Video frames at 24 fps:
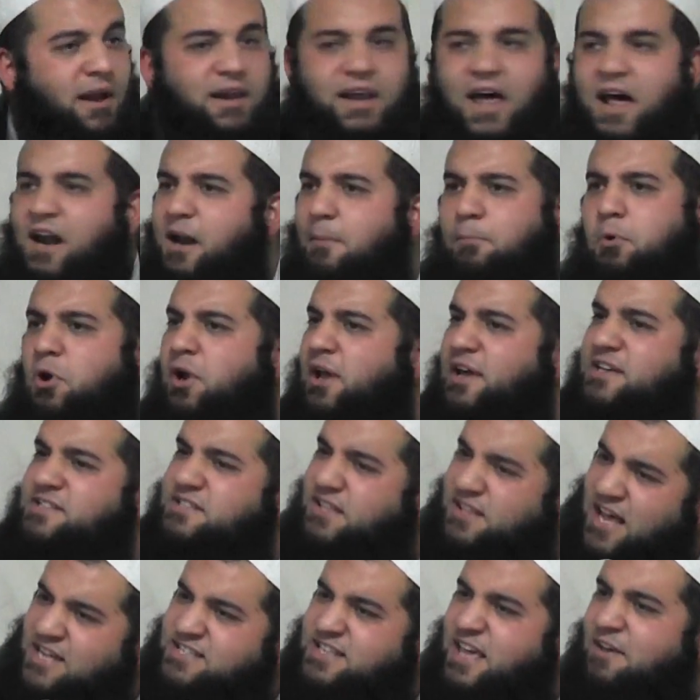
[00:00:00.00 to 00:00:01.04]
But Allah Rabbul
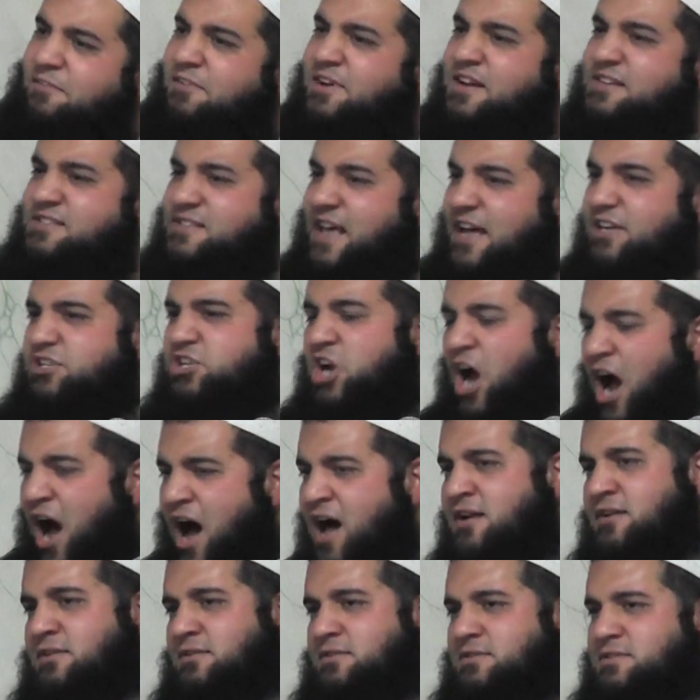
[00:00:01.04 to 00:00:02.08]
Izzat has given us that
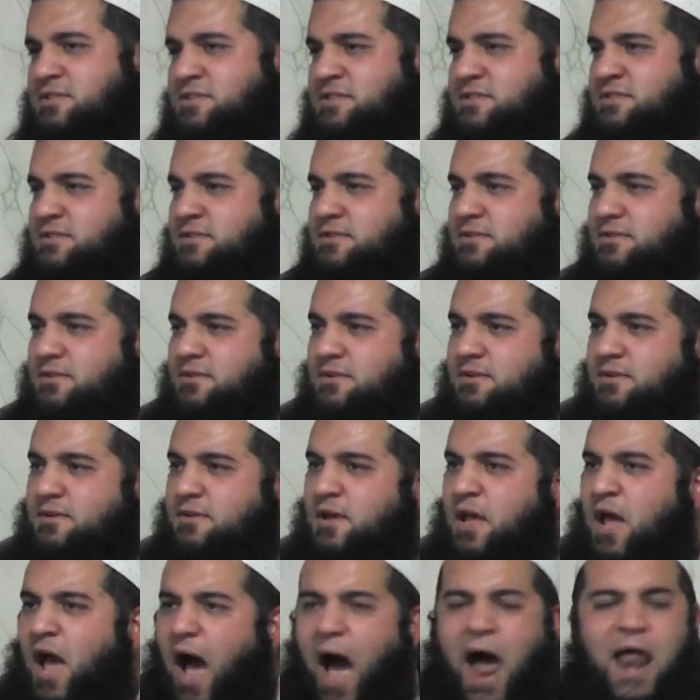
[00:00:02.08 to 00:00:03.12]
chance.
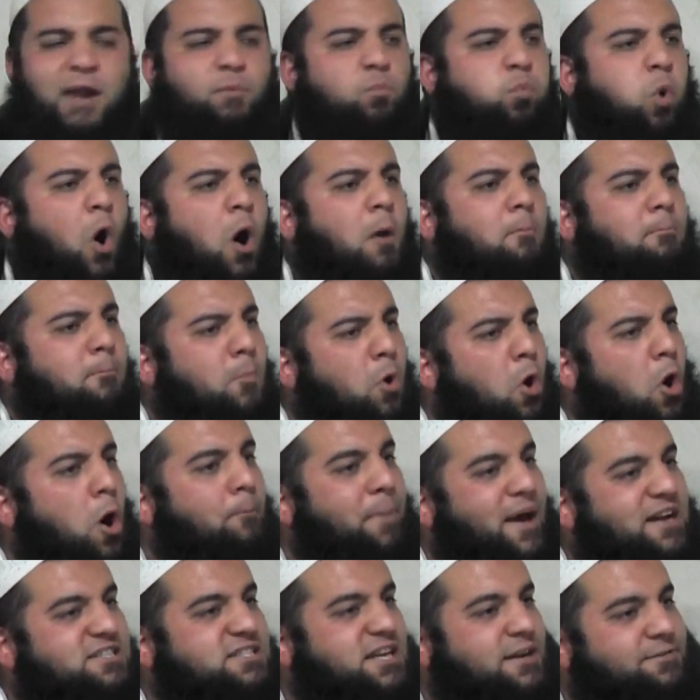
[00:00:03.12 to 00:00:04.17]
And what
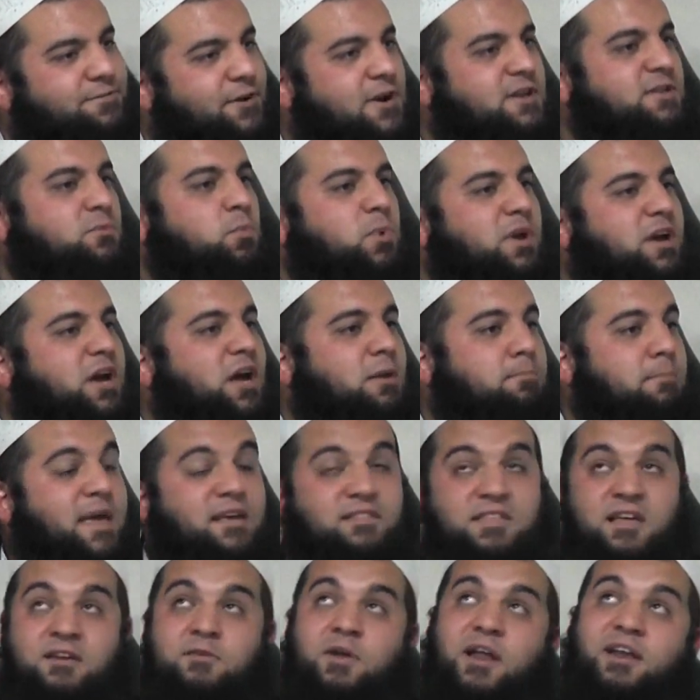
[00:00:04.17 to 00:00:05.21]
more better friend we could
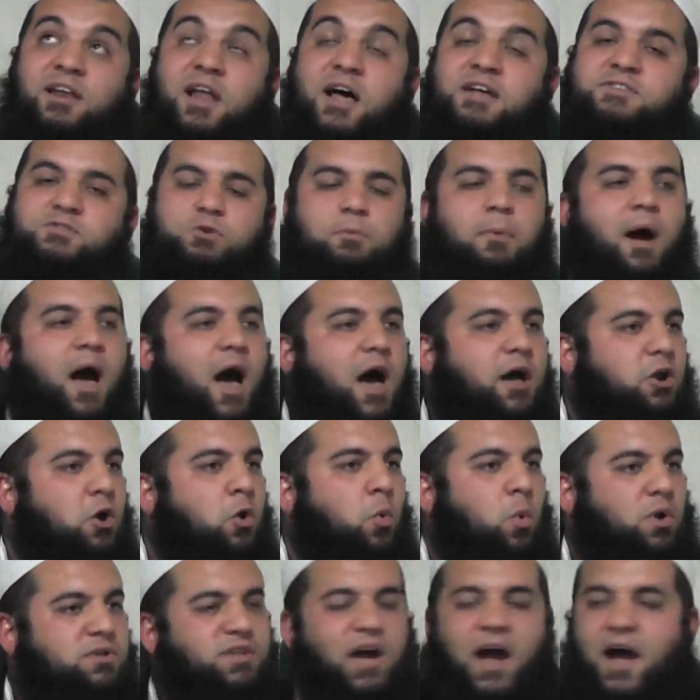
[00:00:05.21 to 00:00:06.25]
make than Allah
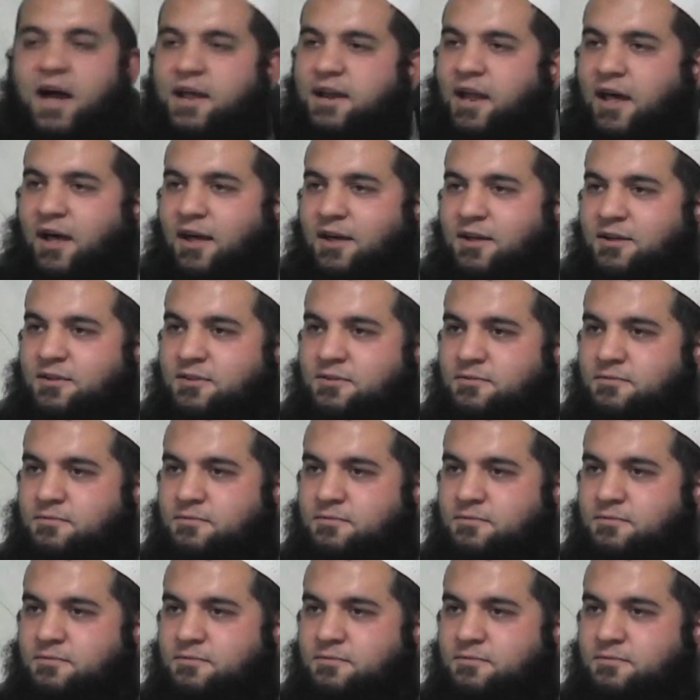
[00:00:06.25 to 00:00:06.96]
Subhanahu Wa Ta'ala?